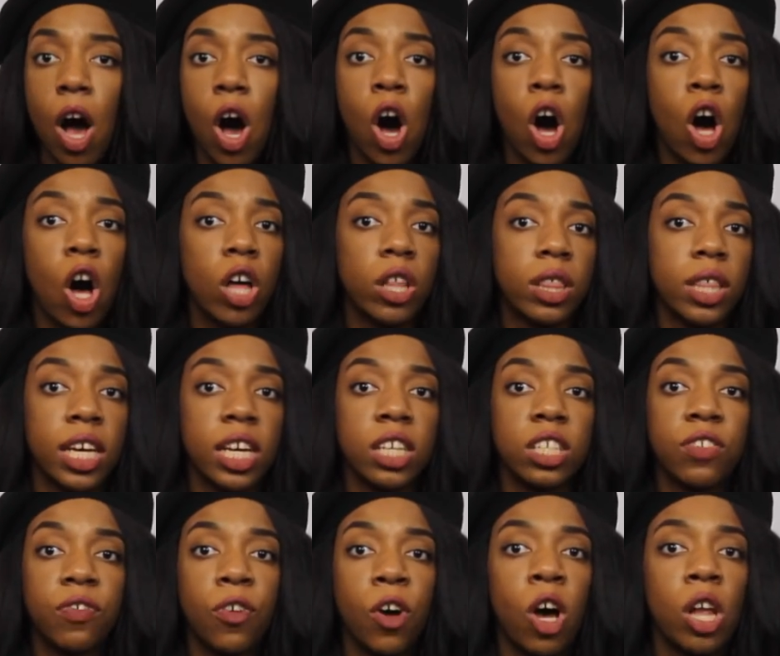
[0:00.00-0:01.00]
all
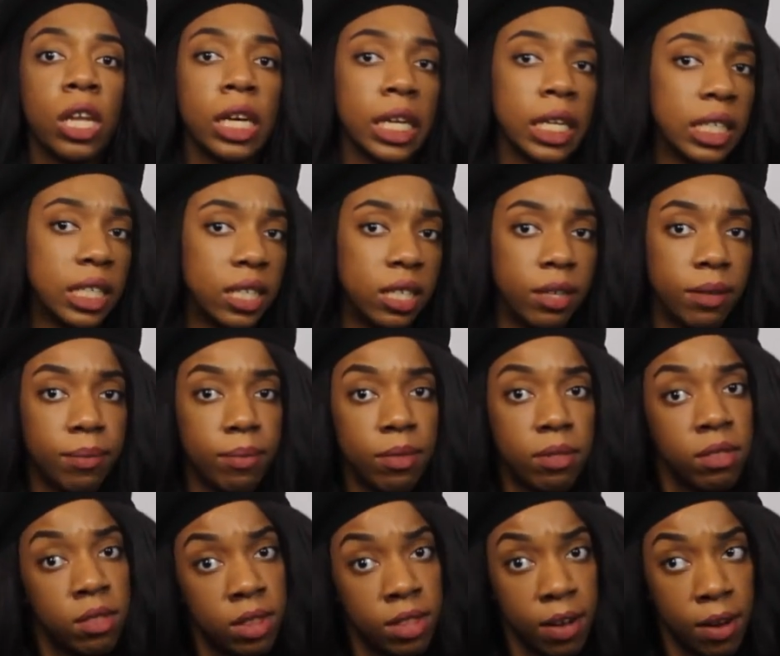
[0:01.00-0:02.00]
things falling into
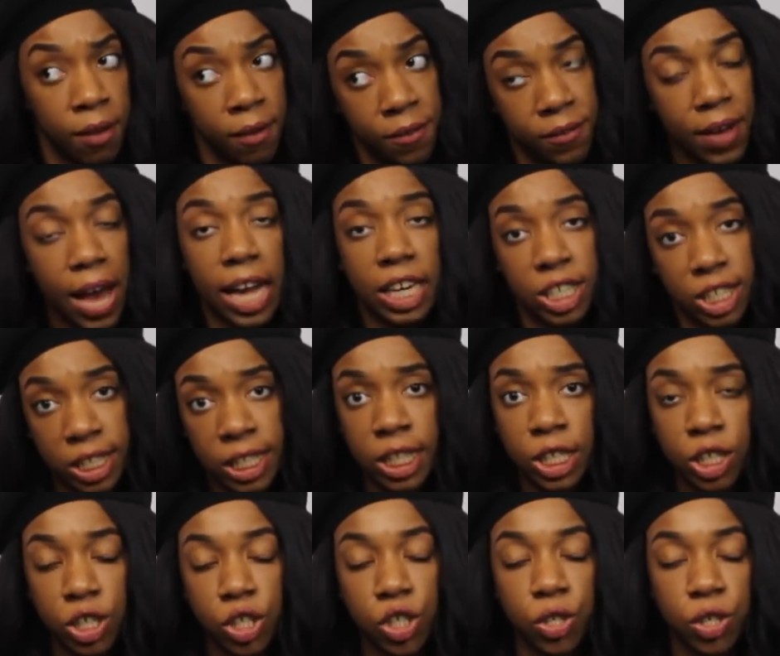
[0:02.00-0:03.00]
the fashion
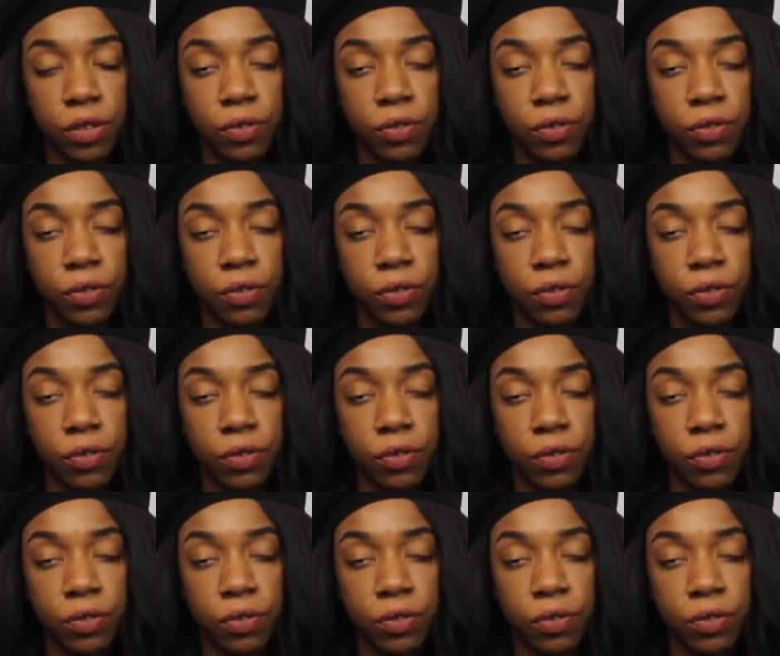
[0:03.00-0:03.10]
industry,